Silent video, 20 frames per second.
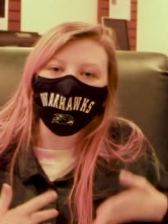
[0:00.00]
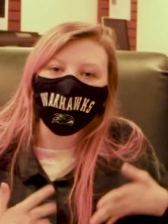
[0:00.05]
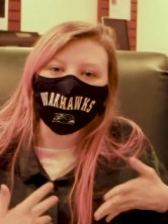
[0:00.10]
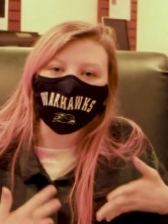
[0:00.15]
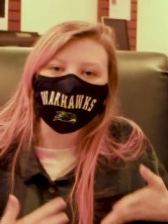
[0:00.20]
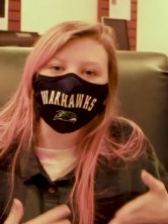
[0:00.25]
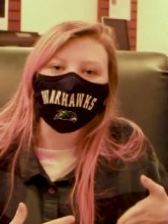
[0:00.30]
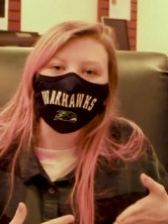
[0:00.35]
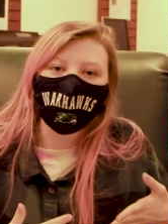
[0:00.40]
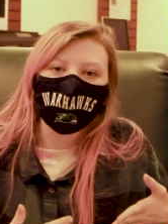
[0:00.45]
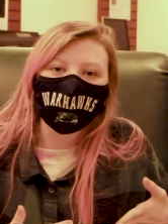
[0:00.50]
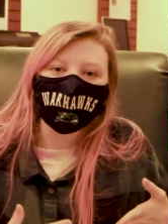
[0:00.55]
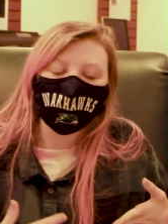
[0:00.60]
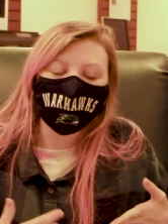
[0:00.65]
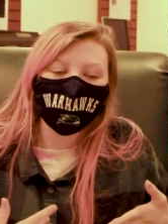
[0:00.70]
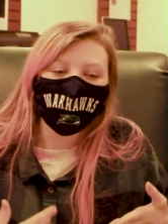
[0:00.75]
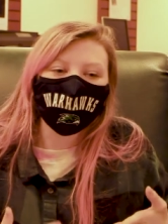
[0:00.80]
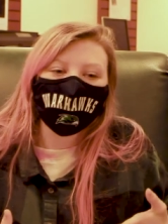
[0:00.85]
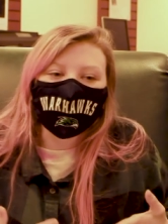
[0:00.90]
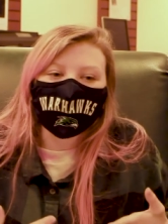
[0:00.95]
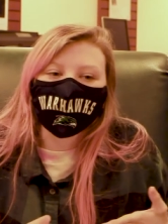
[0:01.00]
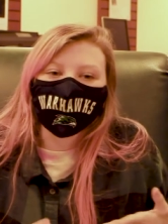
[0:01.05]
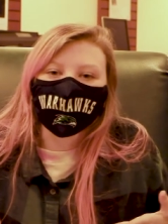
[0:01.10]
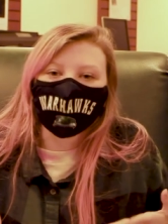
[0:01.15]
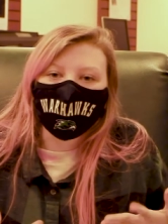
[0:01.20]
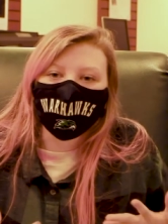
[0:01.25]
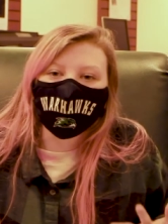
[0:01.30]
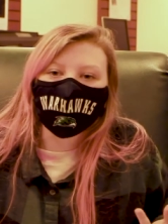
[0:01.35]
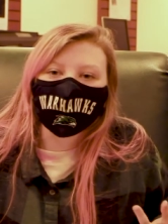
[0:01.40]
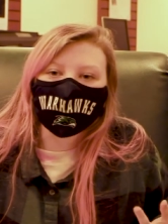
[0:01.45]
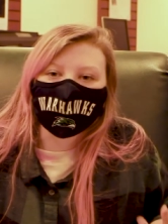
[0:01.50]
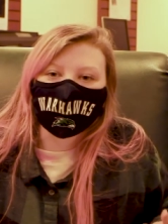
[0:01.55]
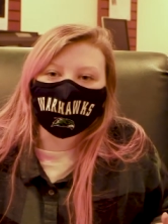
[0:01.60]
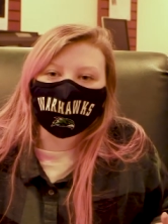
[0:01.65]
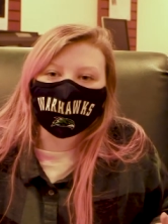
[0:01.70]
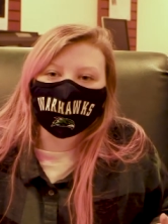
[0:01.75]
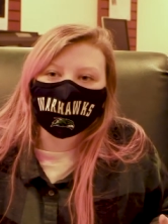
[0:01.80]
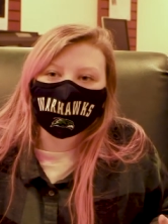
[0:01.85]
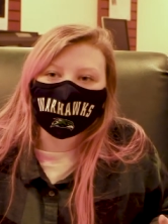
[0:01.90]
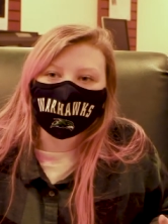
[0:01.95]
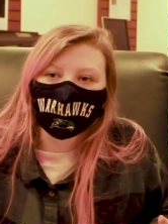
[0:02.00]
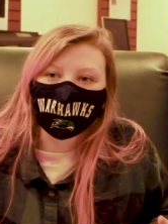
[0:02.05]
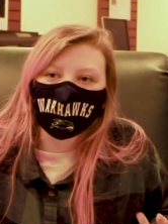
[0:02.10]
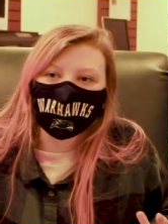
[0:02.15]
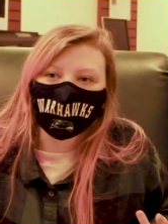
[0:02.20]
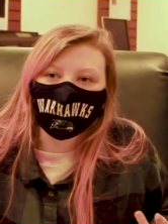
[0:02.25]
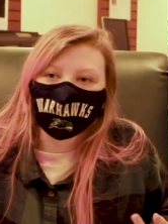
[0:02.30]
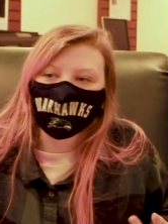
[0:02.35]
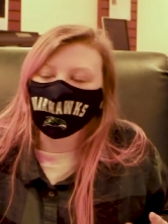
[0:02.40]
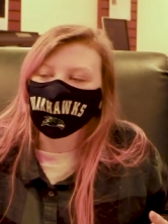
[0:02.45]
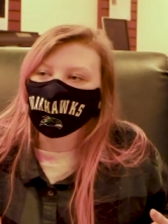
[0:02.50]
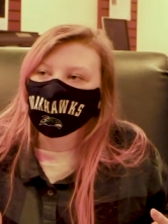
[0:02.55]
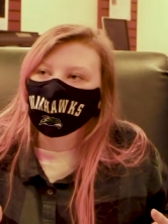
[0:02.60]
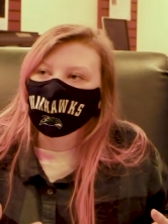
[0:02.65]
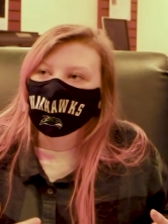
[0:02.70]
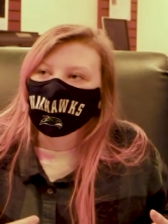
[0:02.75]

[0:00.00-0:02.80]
are not fully developed yet, um,